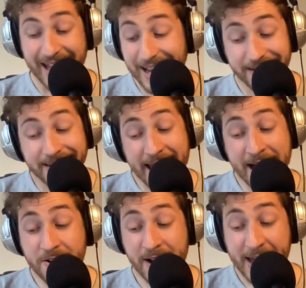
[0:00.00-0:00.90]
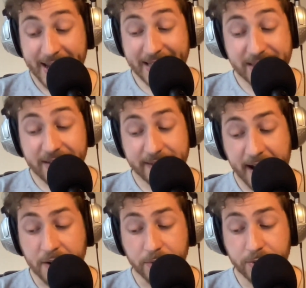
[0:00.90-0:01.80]
And now, in this
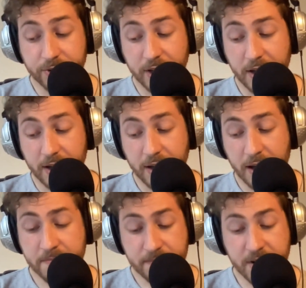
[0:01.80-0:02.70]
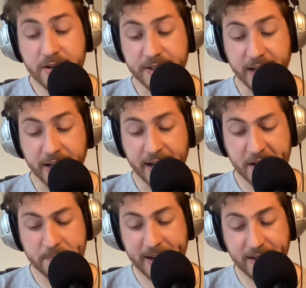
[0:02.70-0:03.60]
house, a murder
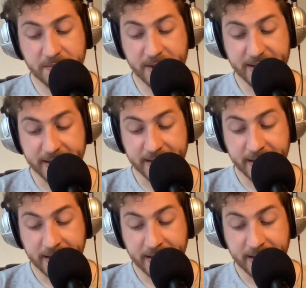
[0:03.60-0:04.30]
had been committed.